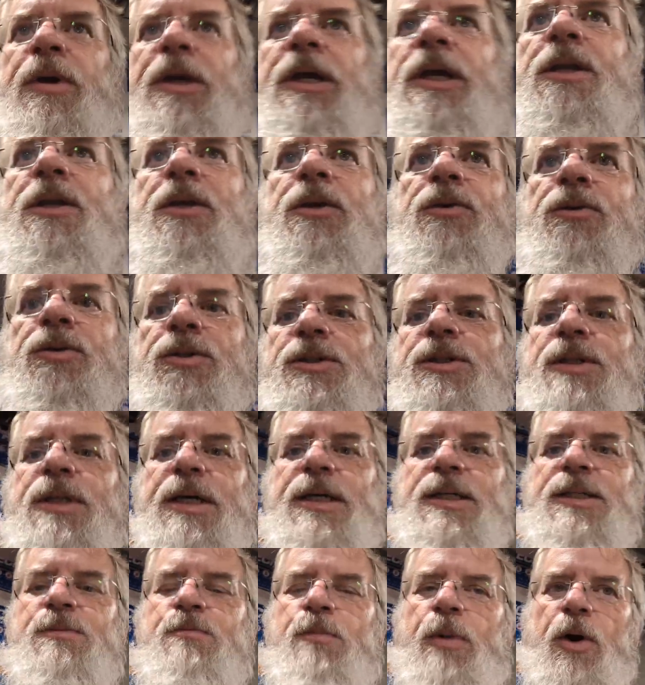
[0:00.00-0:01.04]
we can use
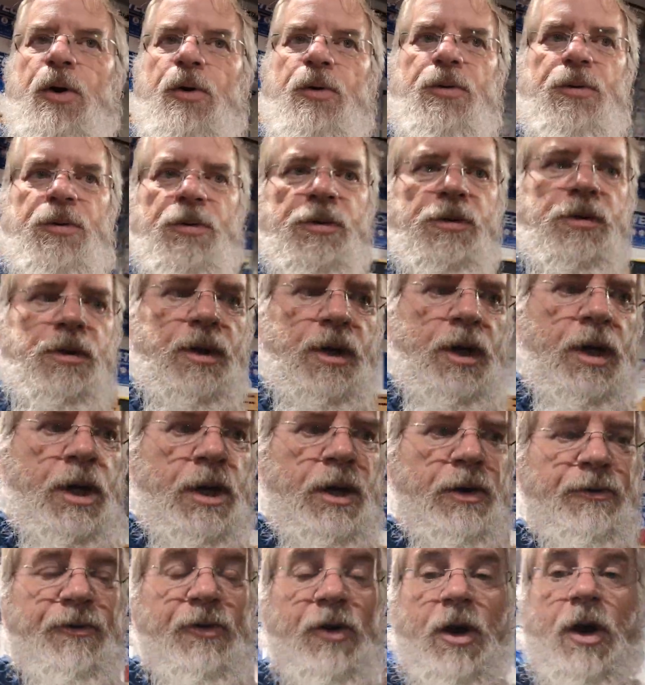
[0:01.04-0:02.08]
this both
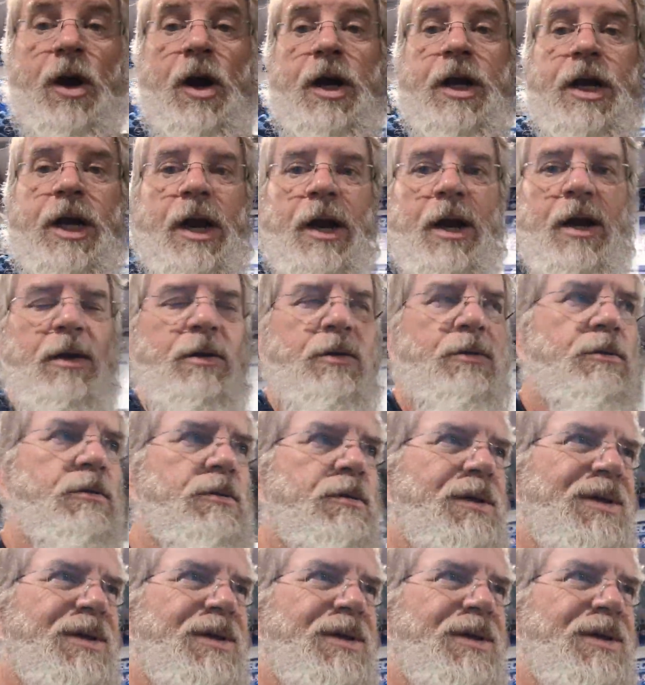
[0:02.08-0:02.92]
for car care,